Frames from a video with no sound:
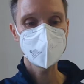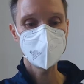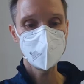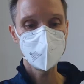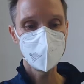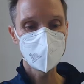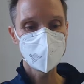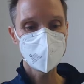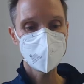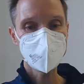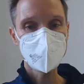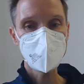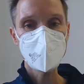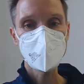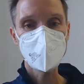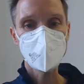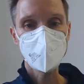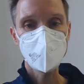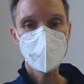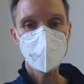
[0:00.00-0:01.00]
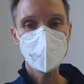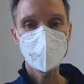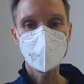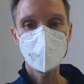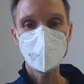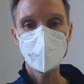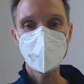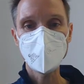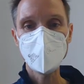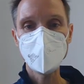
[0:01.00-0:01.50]
you see here
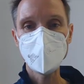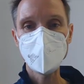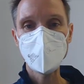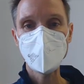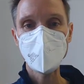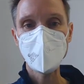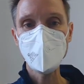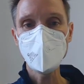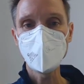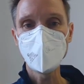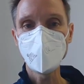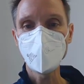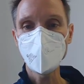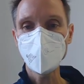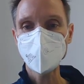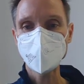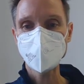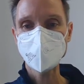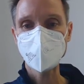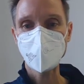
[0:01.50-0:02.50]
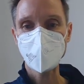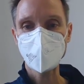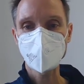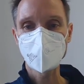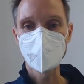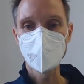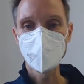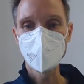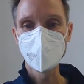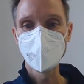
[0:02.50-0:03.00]
in the import
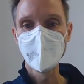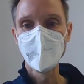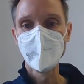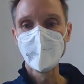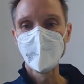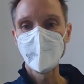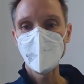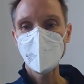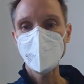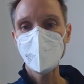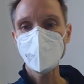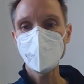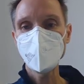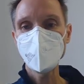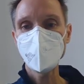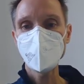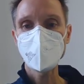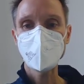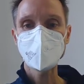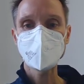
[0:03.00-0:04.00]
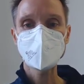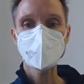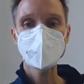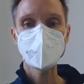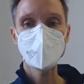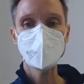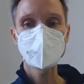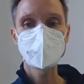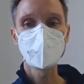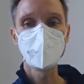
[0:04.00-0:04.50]
section an area that
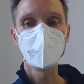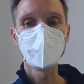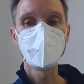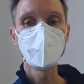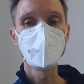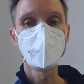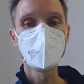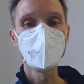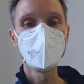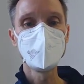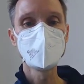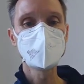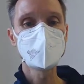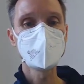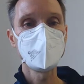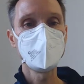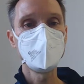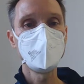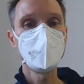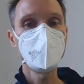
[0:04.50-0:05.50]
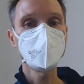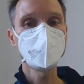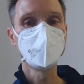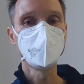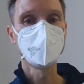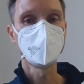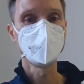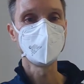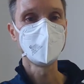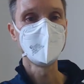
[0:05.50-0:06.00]
says
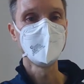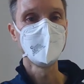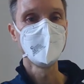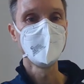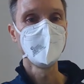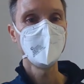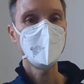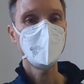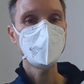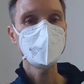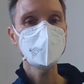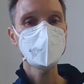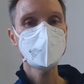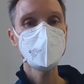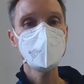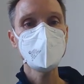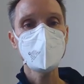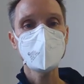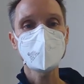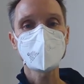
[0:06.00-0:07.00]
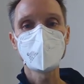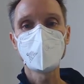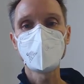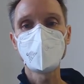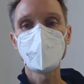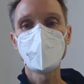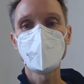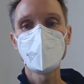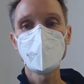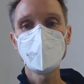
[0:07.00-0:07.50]
FormsModule. And you see that the
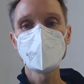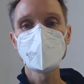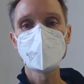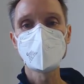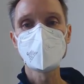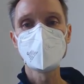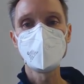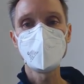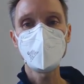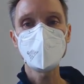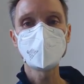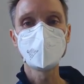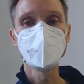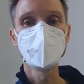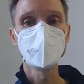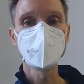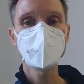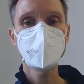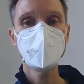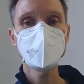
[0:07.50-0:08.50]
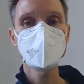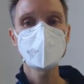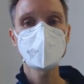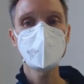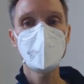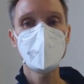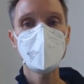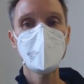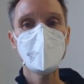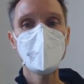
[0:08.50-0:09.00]
Forms module comes
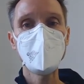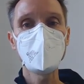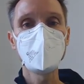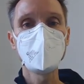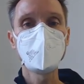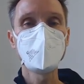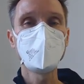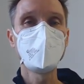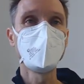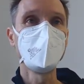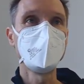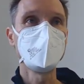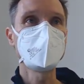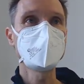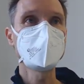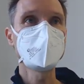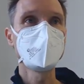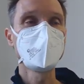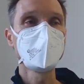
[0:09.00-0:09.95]
from Angular Forms.